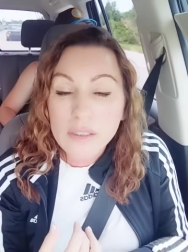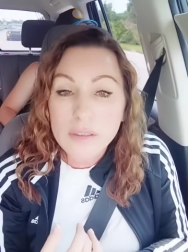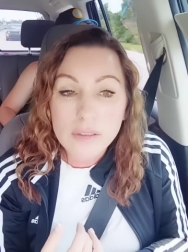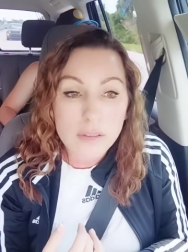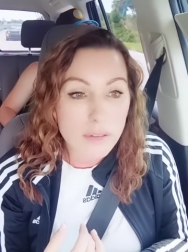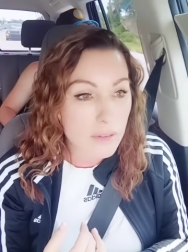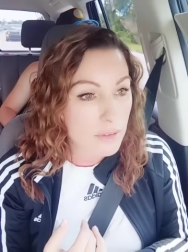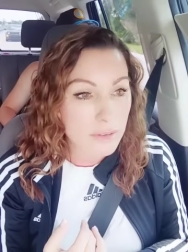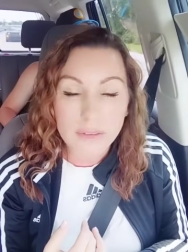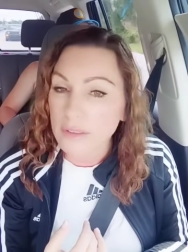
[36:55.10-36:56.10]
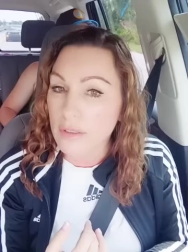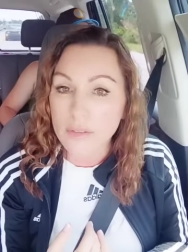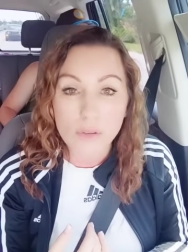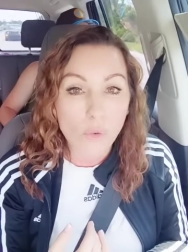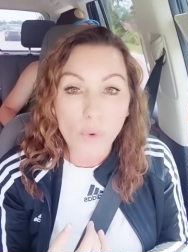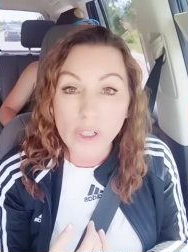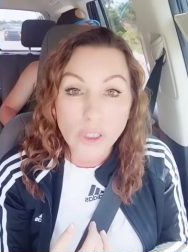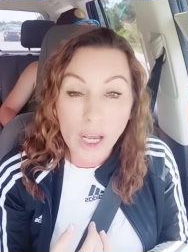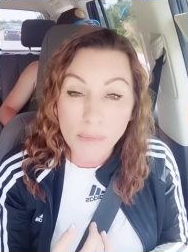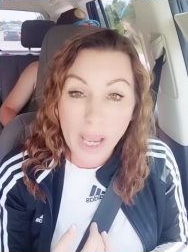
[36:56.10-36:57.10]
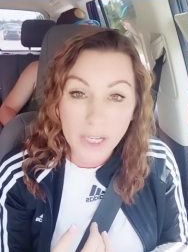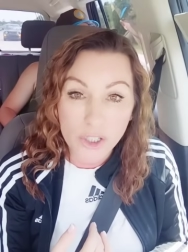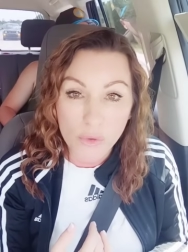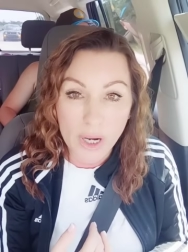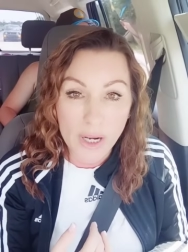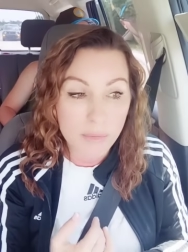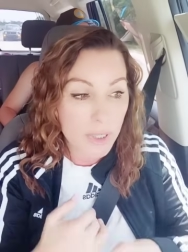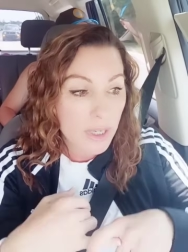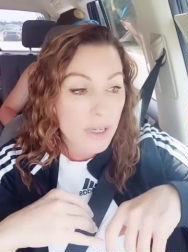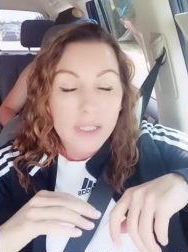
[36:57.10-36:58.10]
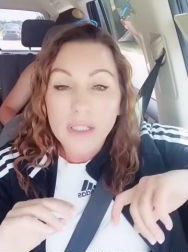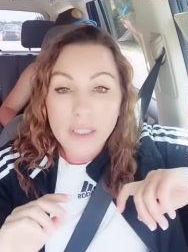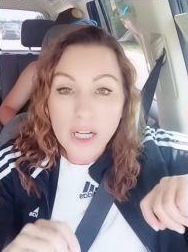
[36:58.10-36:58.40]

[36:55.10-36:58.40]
God will not back you up.